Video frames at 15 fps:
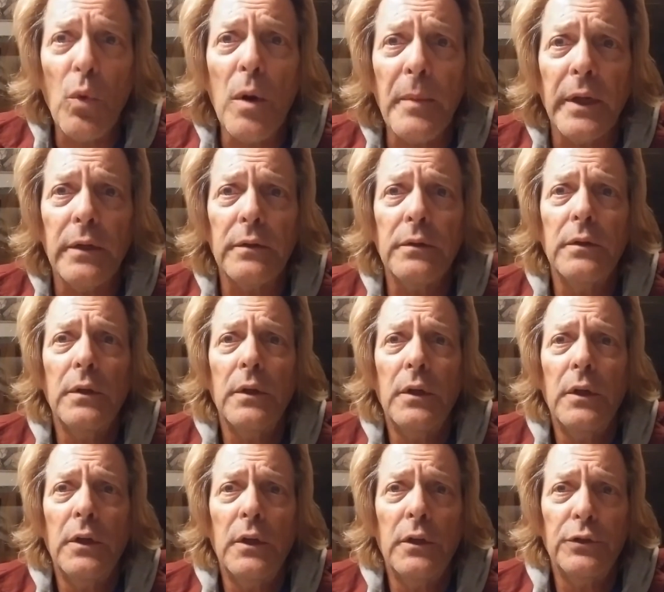woman
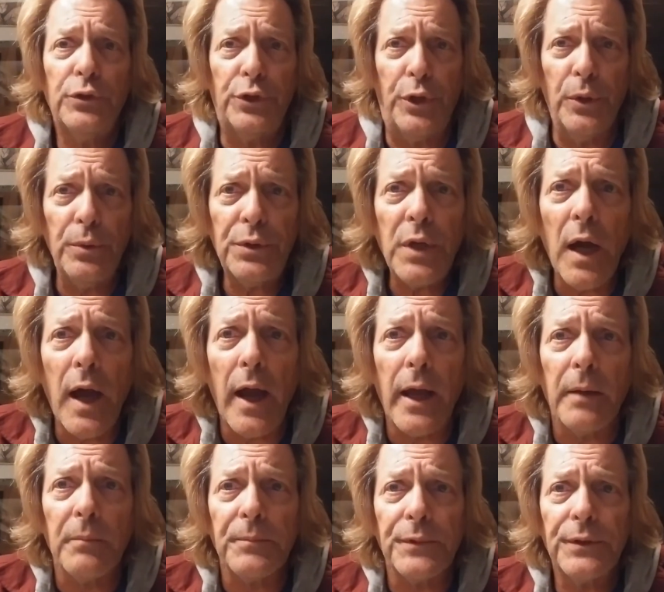2
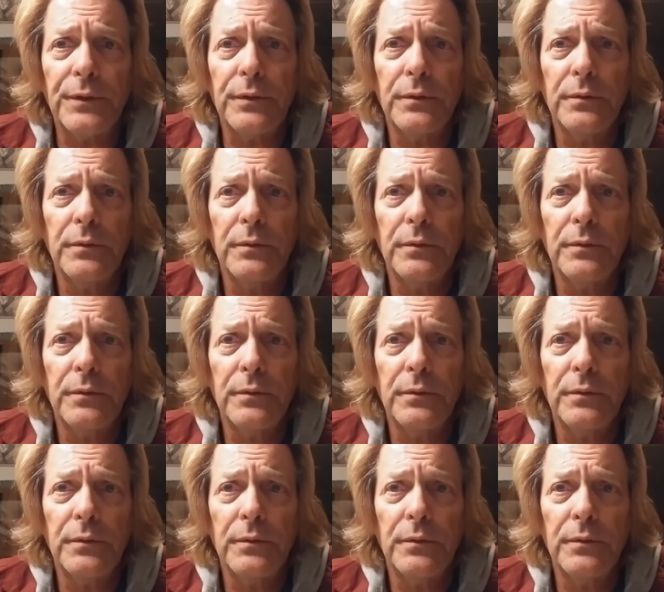times.